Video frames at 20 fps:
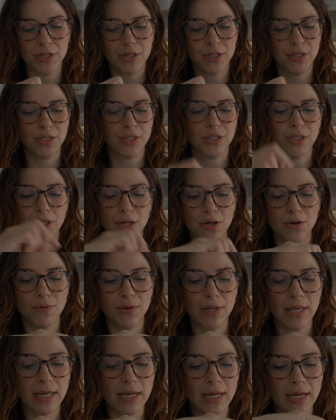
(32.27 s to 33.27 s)
so
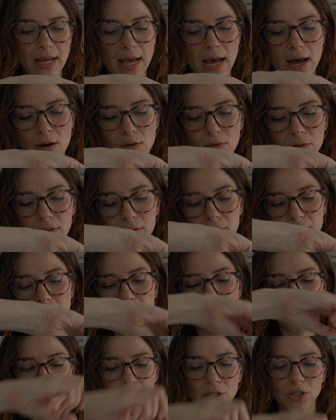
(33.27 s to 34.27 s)
get it out
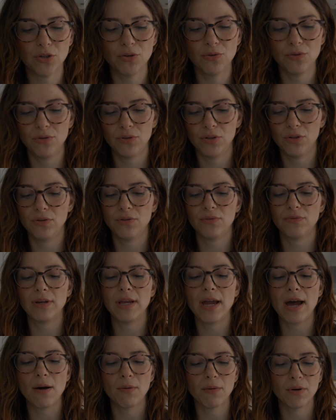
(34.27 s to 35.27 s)
maybe 2 to 3
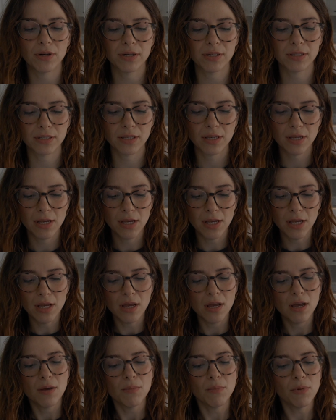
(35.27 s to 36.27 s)
hours
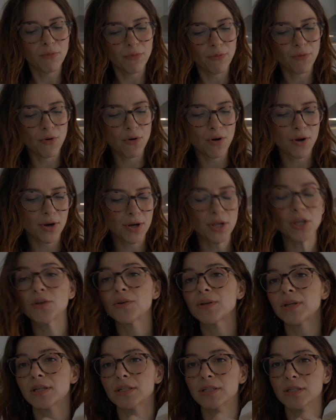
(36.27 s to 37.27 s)
before you
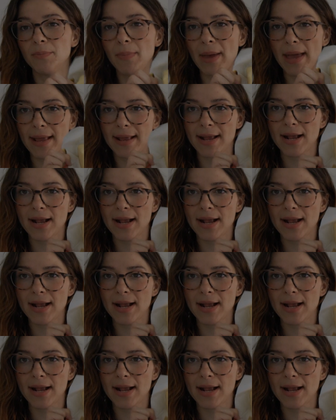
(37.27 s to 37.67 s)
need to bake.